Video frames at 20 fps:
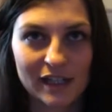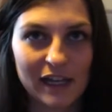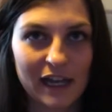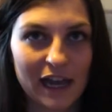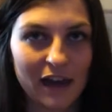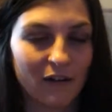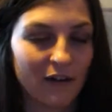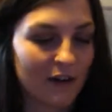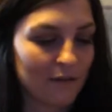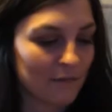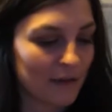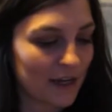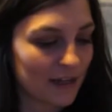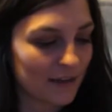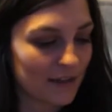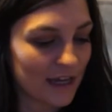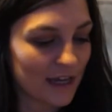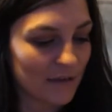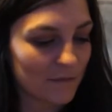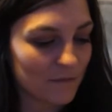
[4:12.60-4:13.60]
how I made
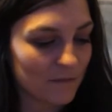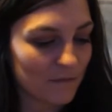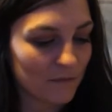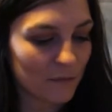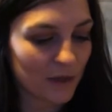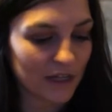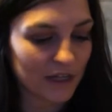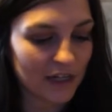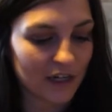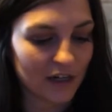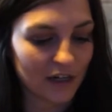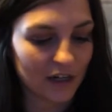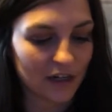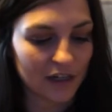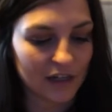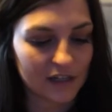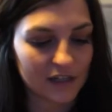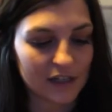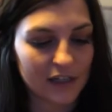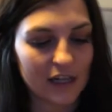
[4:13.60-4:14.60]
them, but here
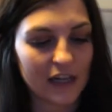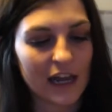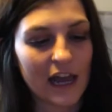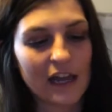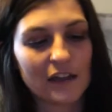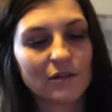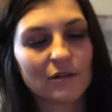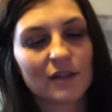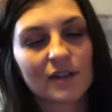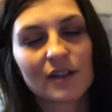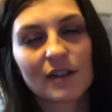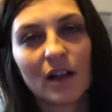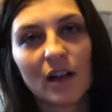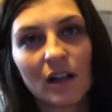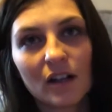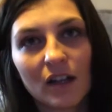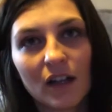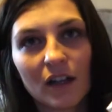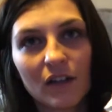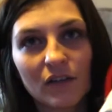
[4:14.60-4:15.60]
is the end
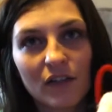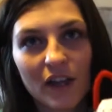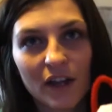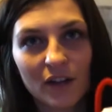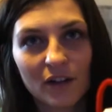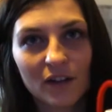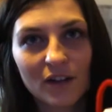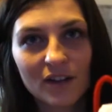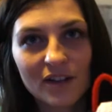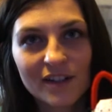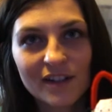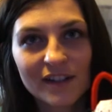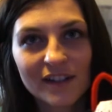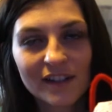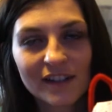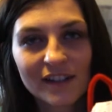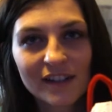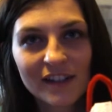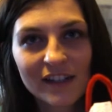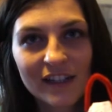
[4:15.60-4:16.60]
result of those.
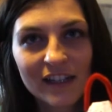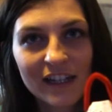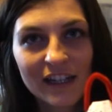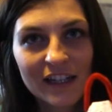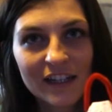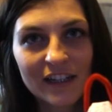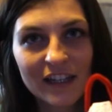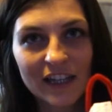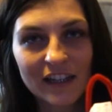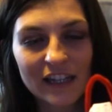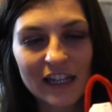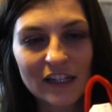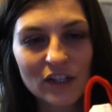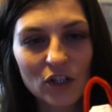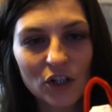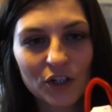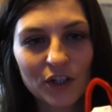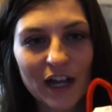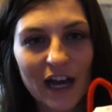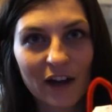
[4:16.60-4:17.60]
I think they
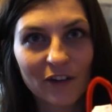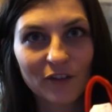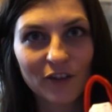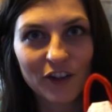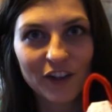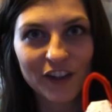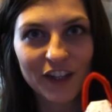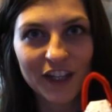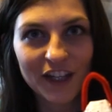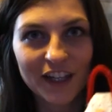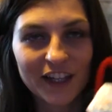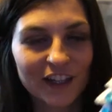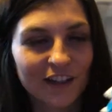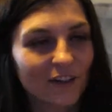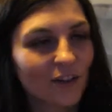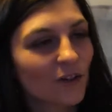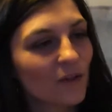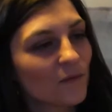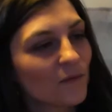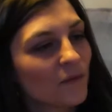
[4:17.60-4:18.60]
turned out really
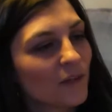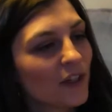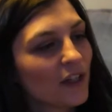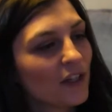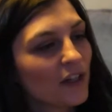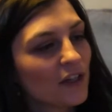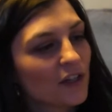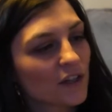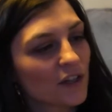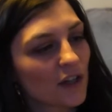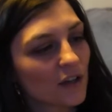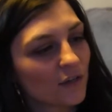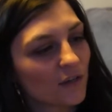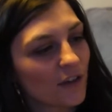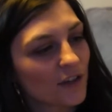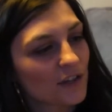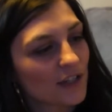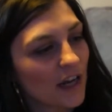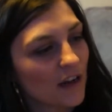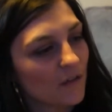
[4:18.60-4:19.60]
cute. So
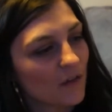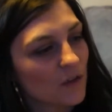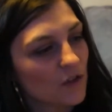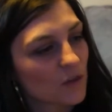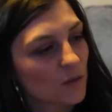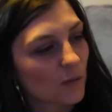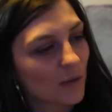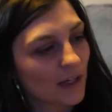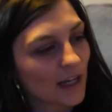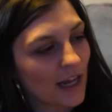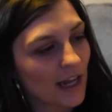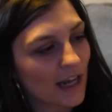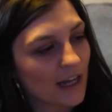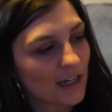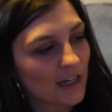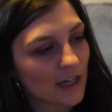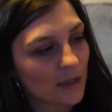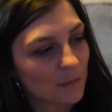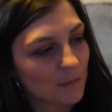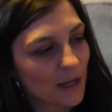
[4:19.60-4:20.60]
first off, we just went ahead
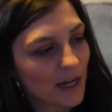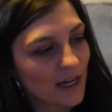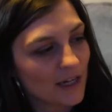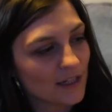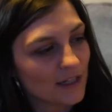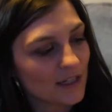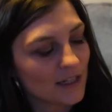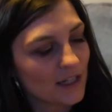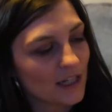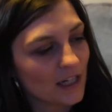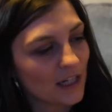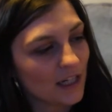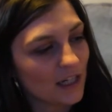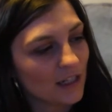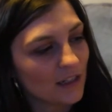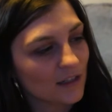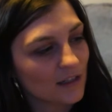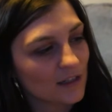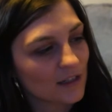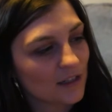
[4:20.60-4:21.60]
and painted
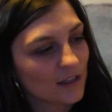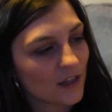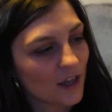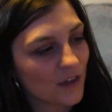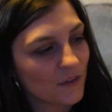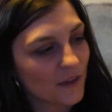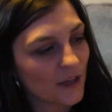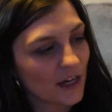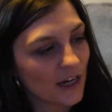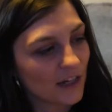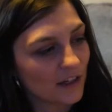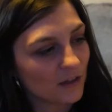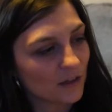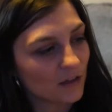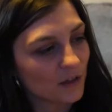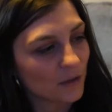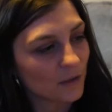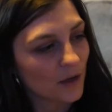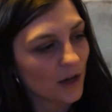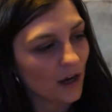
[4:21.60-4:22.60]
these, and then I
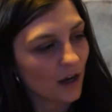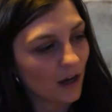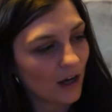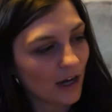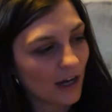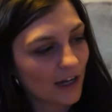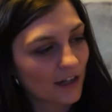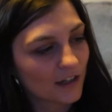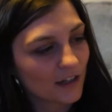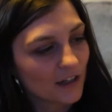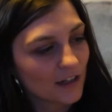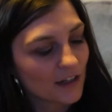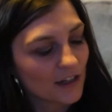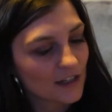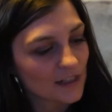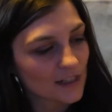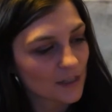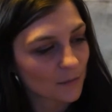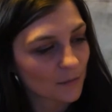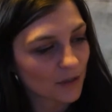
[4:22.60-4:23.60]
glued on
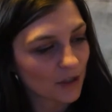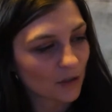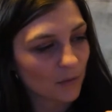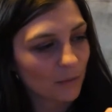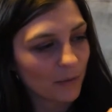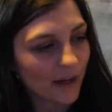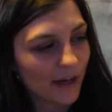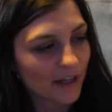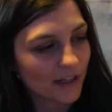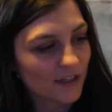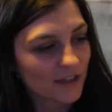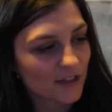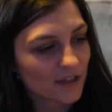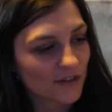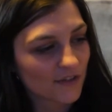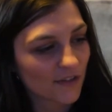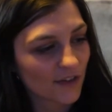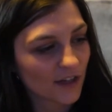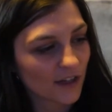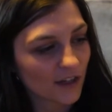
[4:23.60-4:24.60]
some little buttons
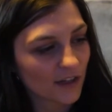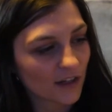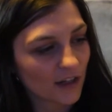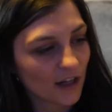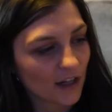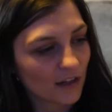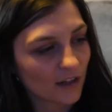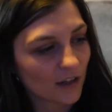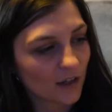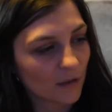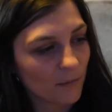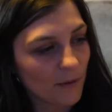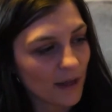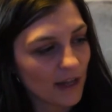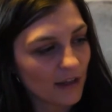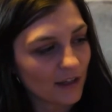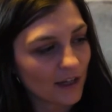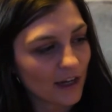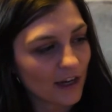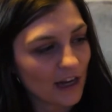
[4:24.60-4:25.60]
for a little
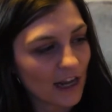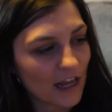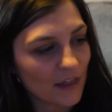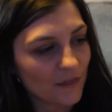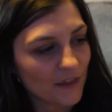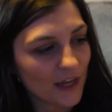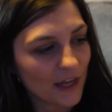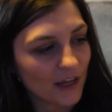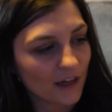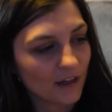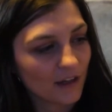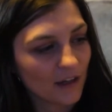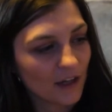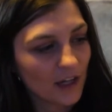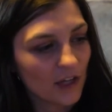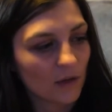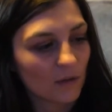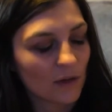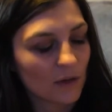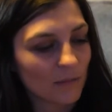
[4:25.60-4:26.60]
belly, and then
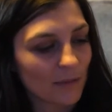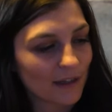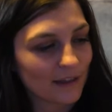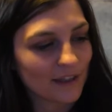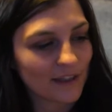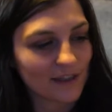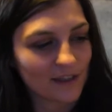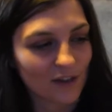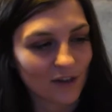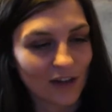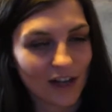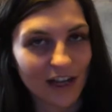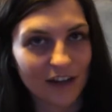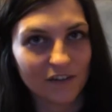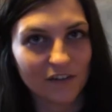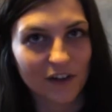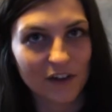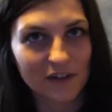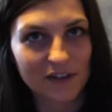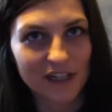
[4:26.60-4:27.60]
we made these little
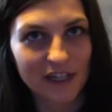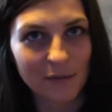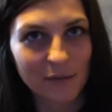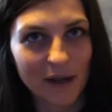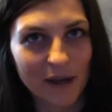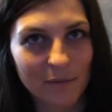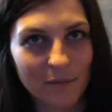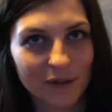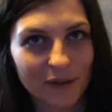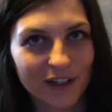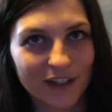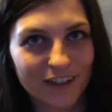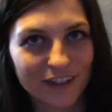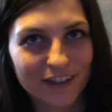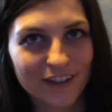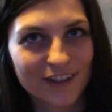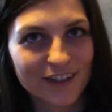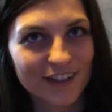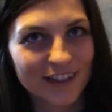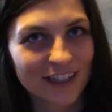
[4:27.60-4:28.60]
headphones out of pipe
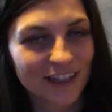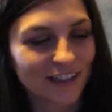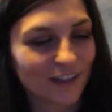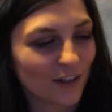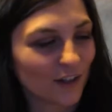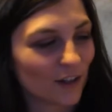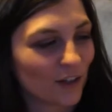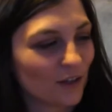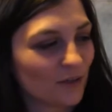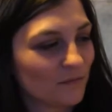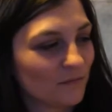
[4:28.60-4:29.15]
cleaners and little